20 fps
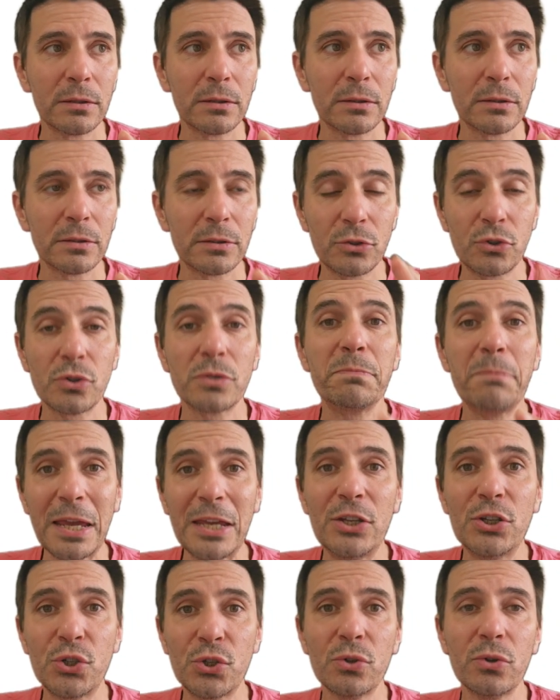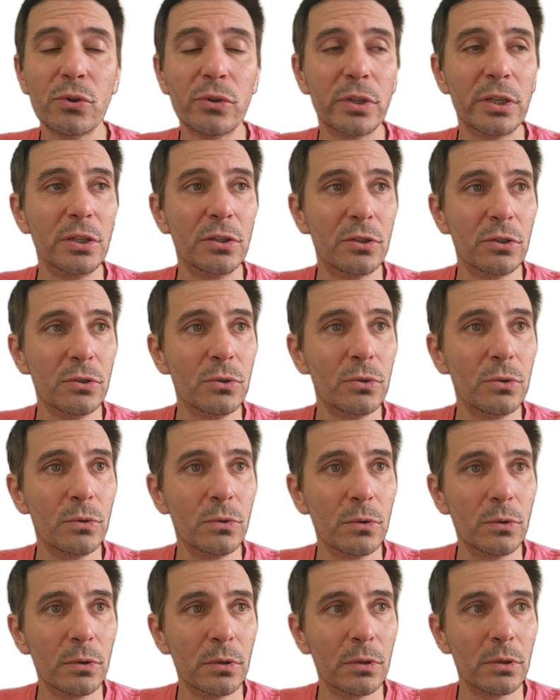So just make sure that you
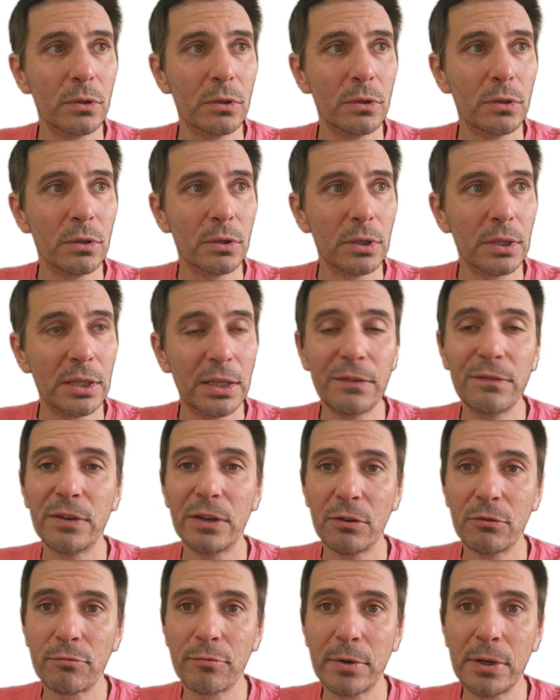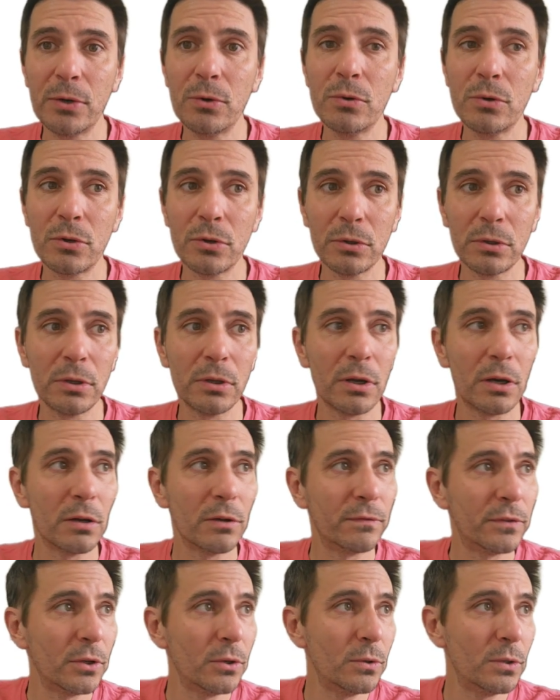do give it a real good lot
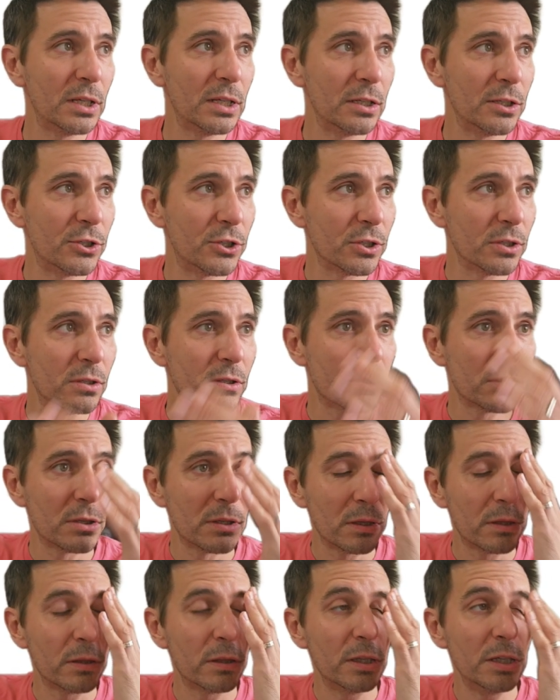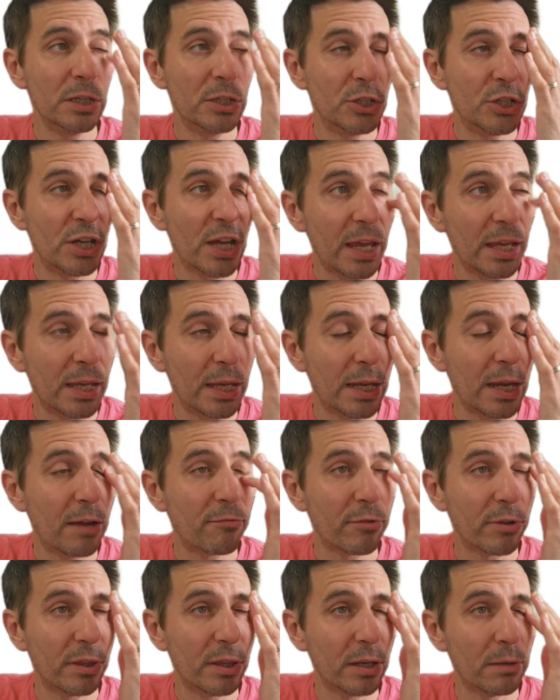of due diligence, that you're checking
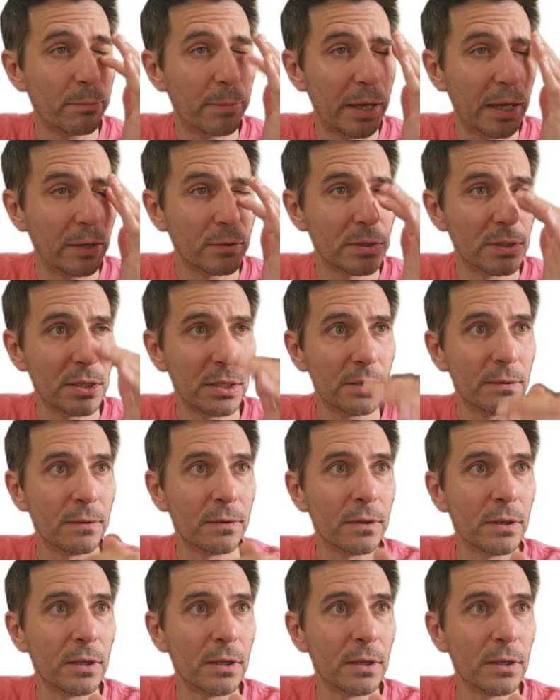everything about it.